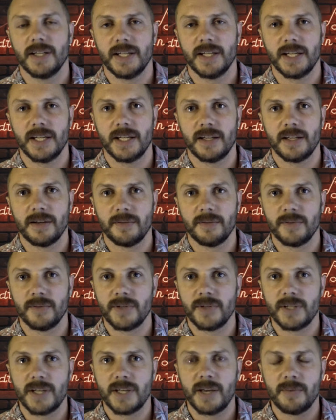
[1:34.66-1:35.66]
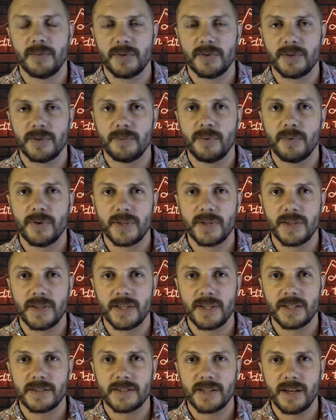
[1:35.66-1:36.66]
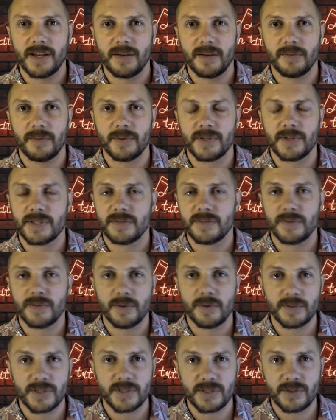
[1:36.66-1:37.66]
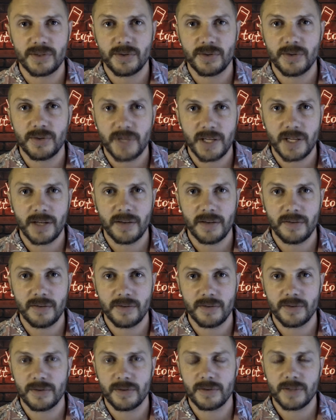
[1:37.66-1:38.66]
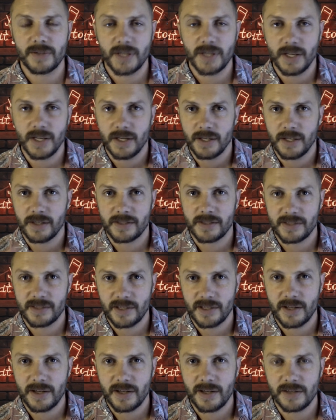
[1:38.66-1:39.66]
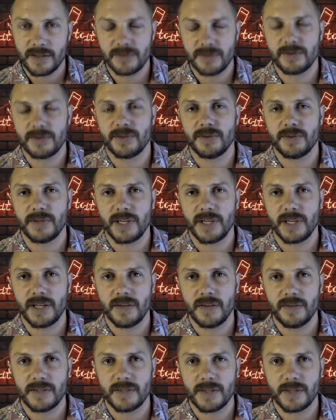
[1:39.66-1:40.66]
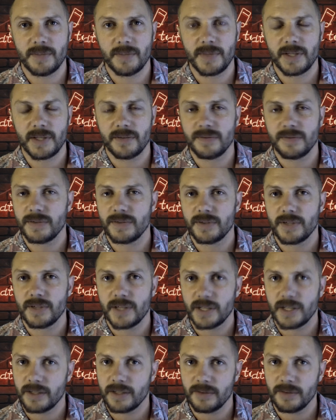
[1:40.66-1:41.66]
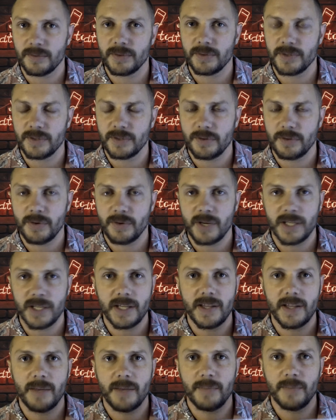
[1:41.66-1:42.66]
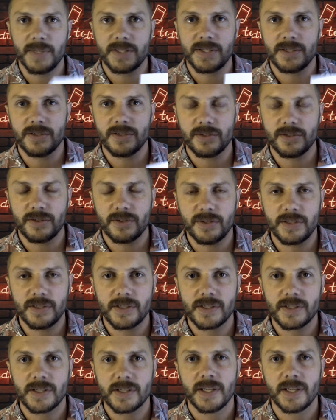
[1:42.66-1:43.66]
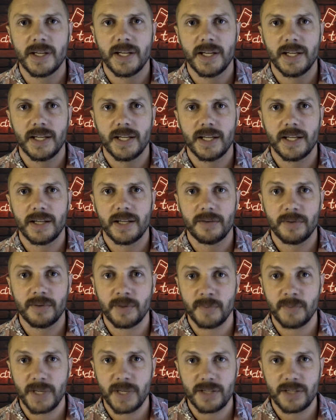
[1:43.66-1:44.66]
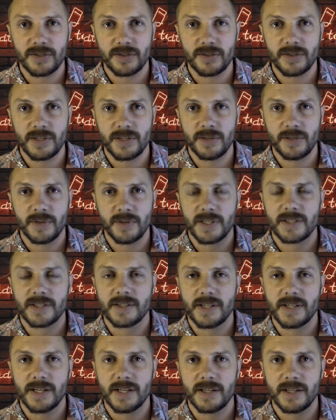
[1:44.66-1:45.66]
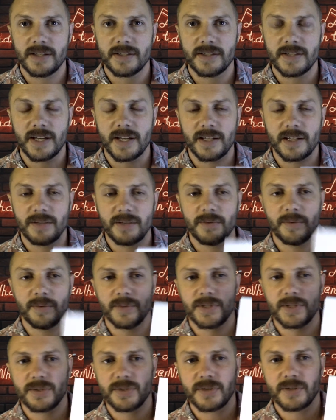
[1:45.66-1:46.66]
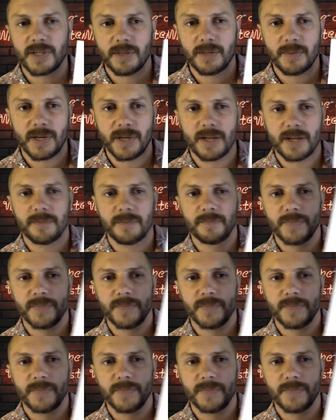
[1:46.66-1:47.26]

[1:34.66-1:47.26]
and I'm really able to point things out, whereas if I was just talking over a slide or talking over something, I feel like I wouldn't quite get that message across, and I want to make sure that you understand exactly what we're talking about.